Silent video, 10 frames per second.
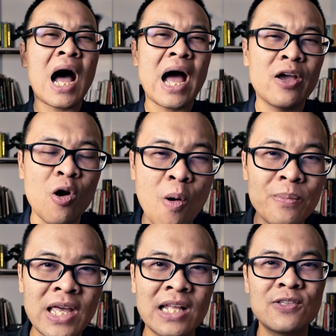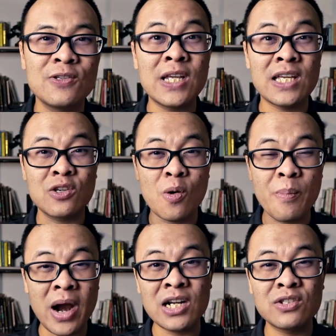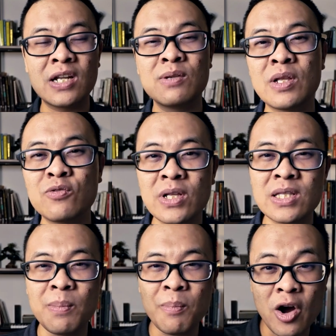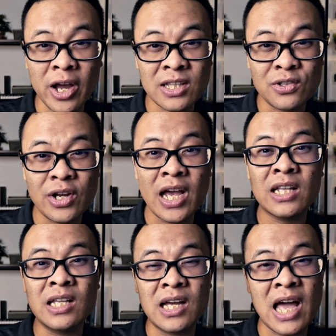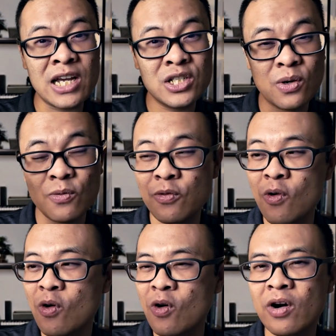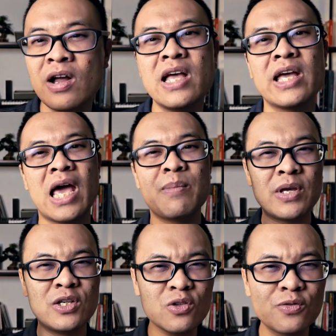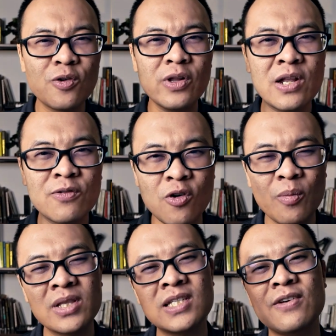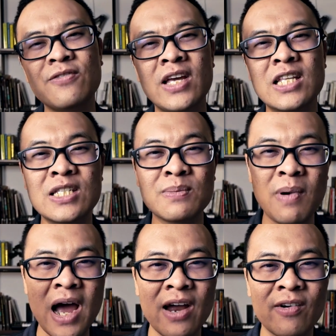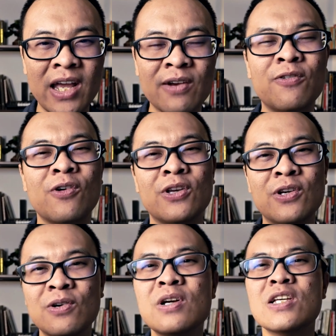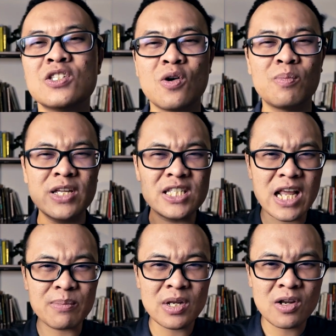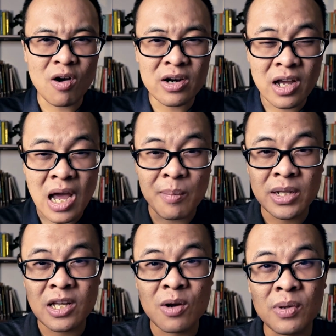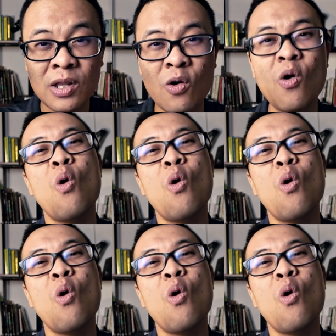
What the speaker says: I hope that today's comparison between the Pocket 3 and the Action 4 can be useful, informative, inspiring for you. So please let me know on the comment down below